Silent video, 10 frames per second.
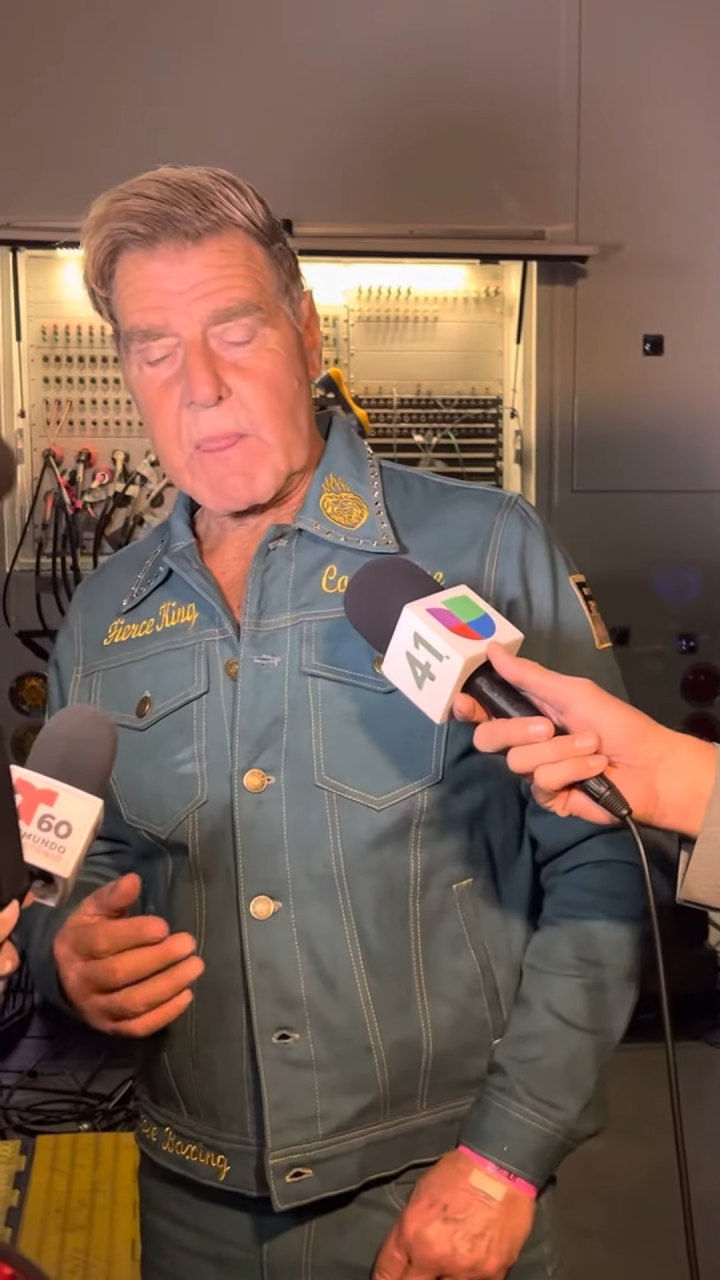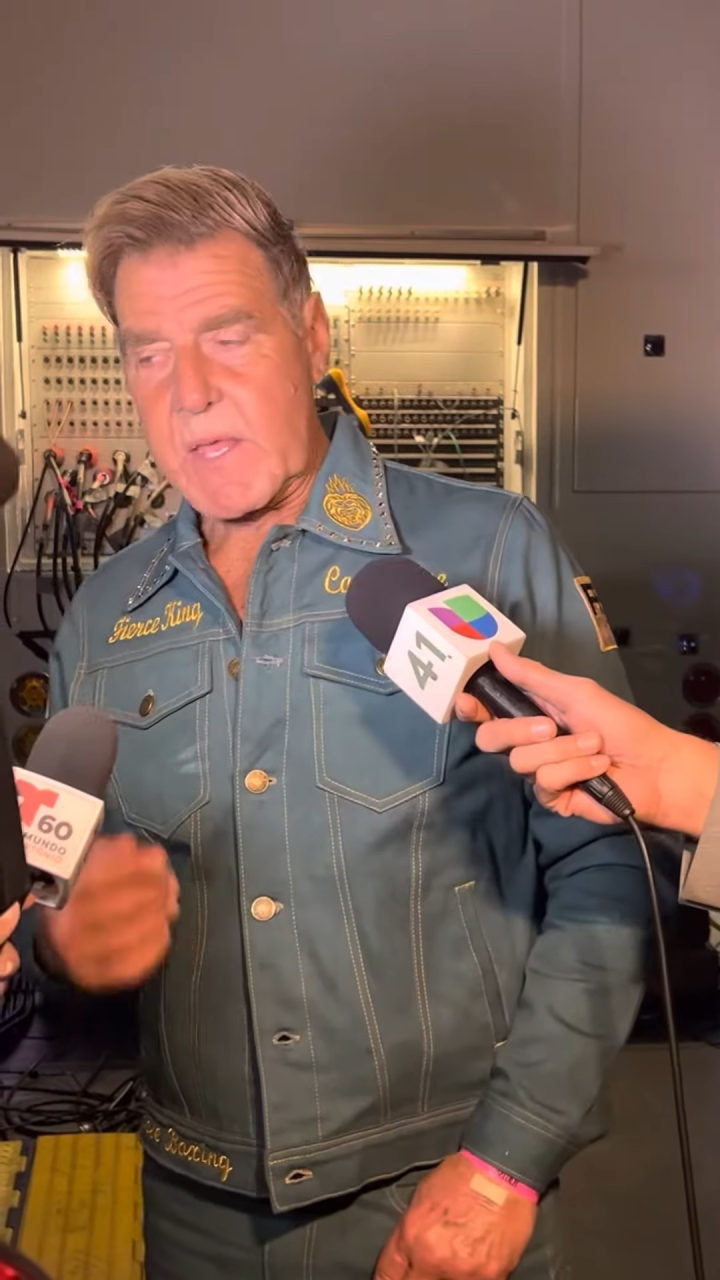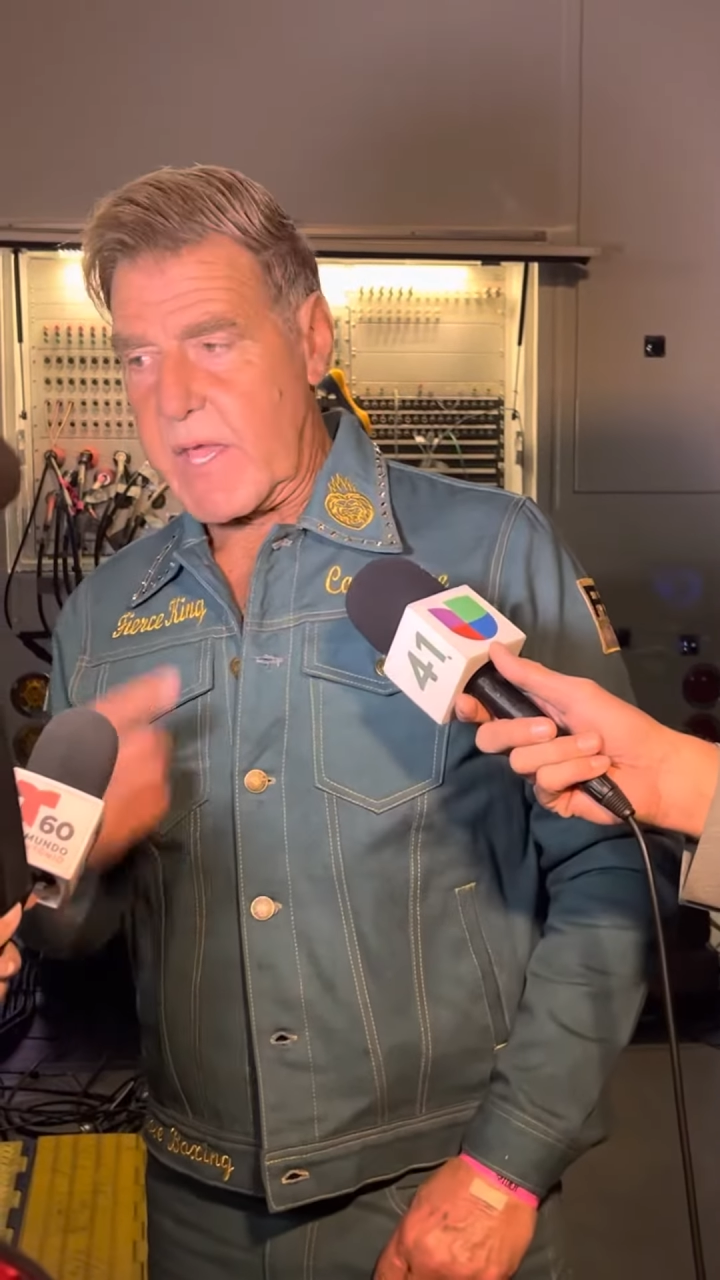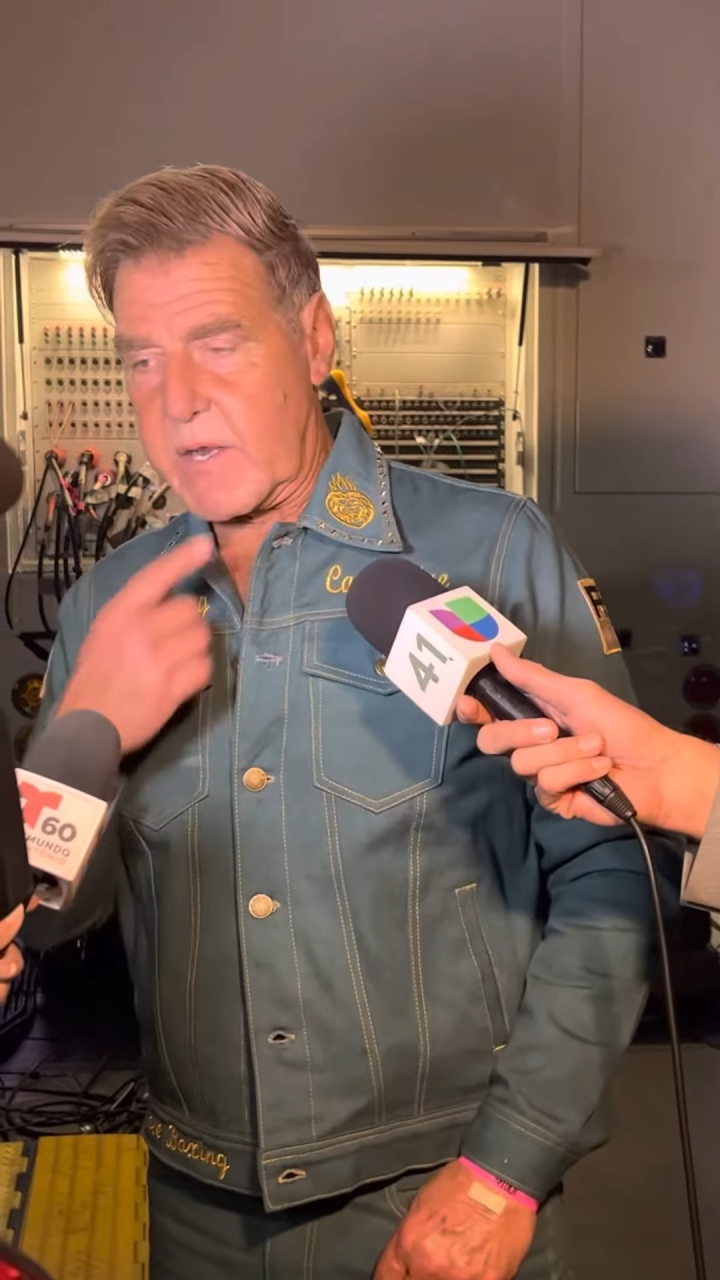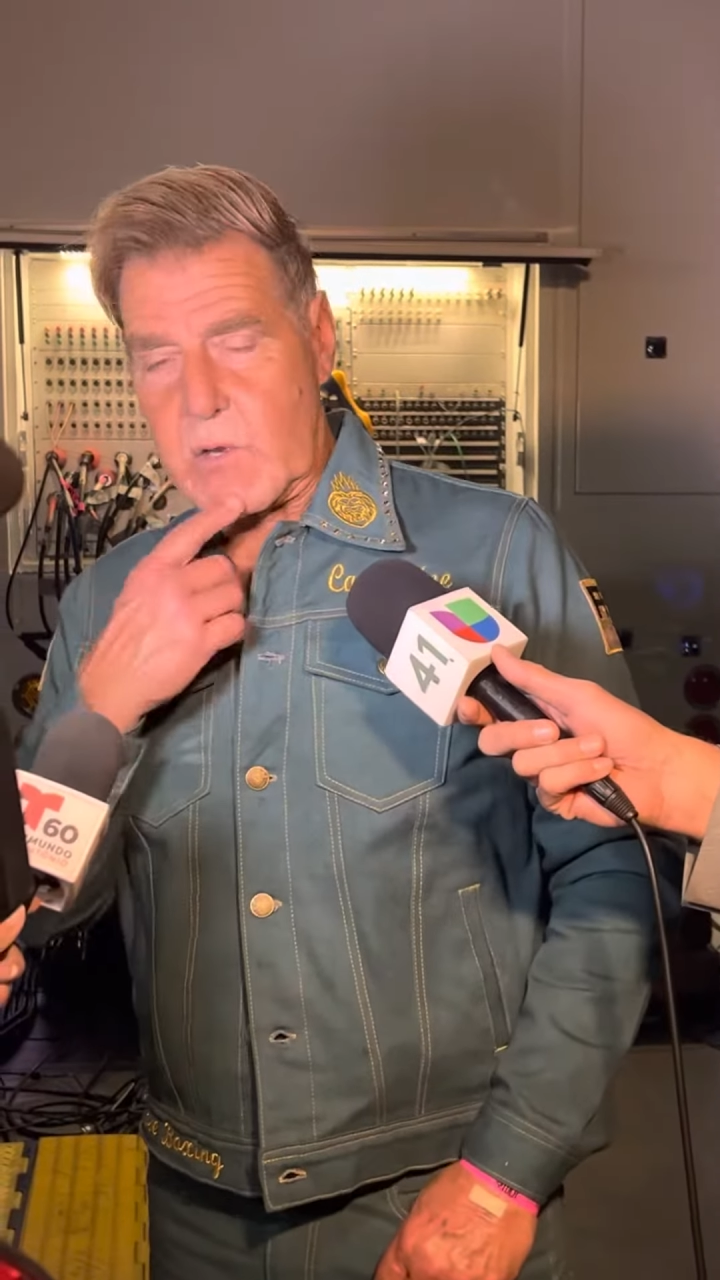
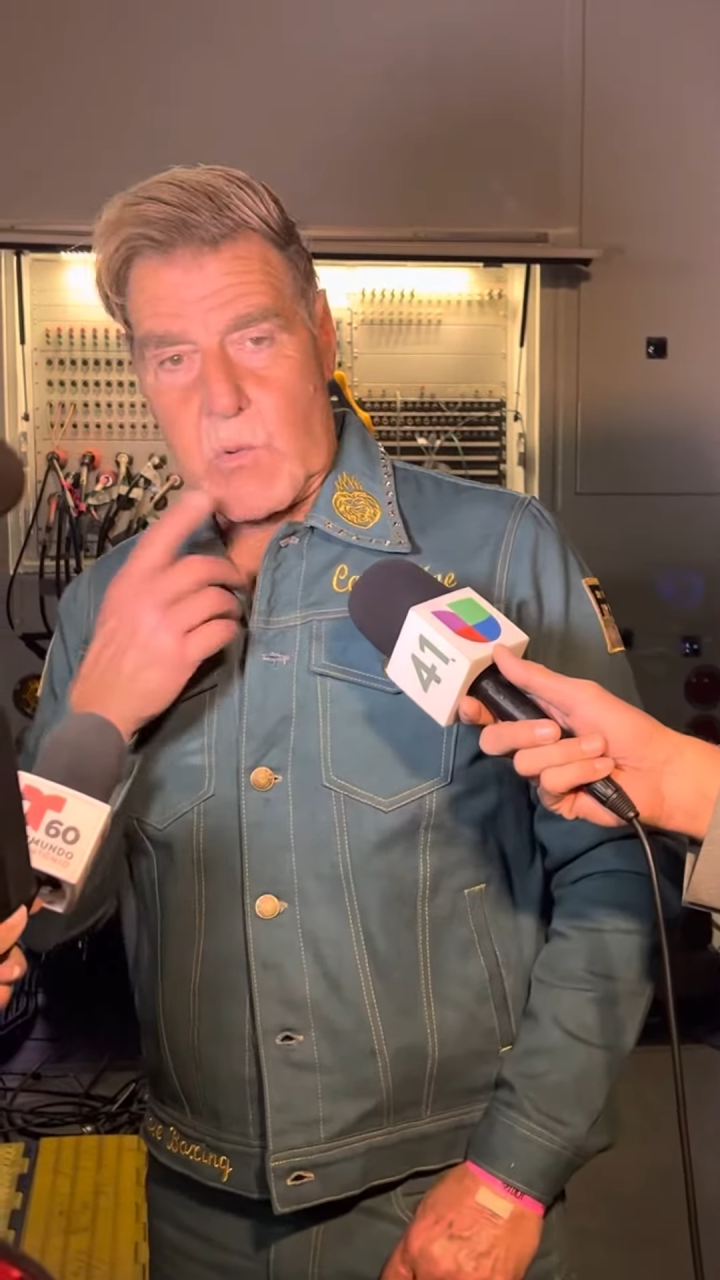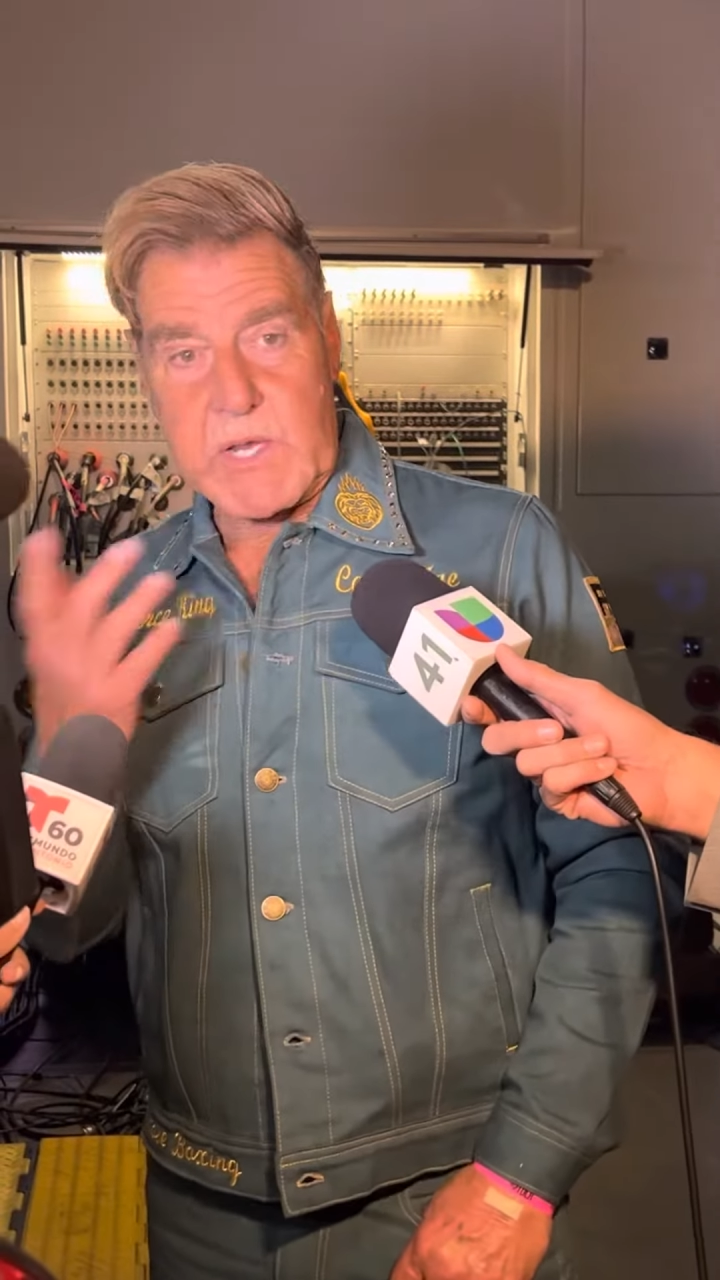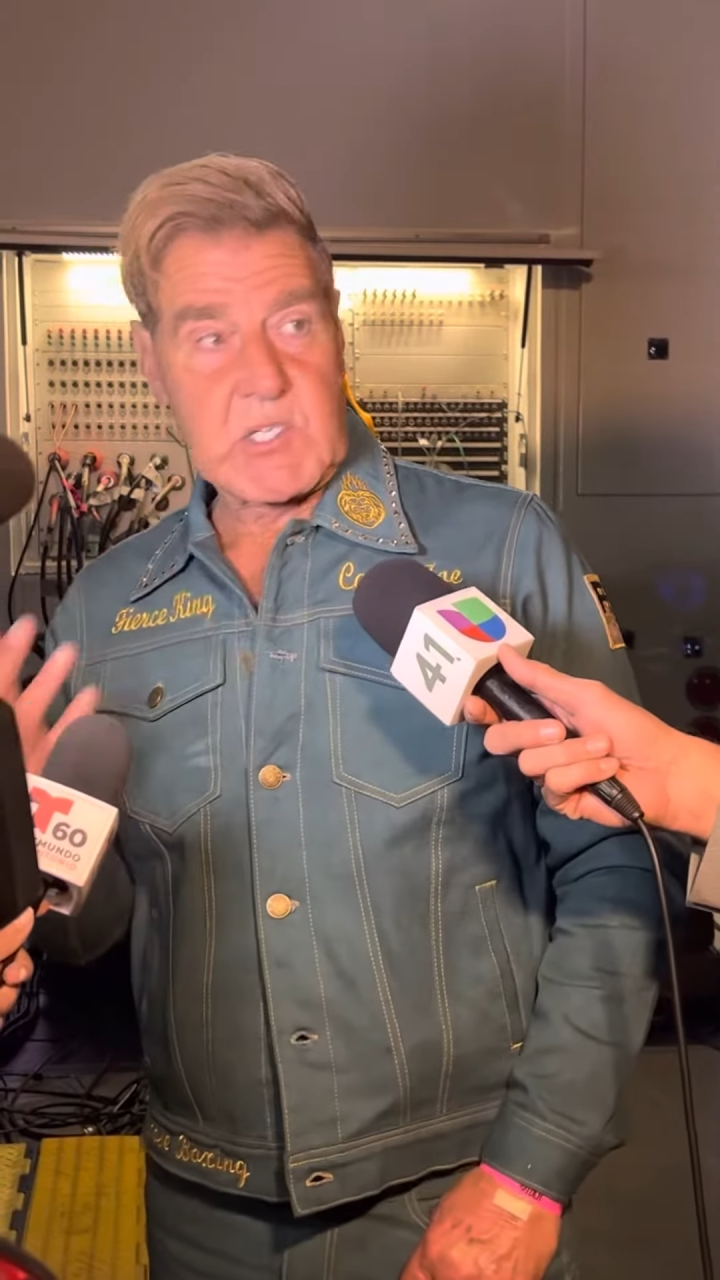He had a great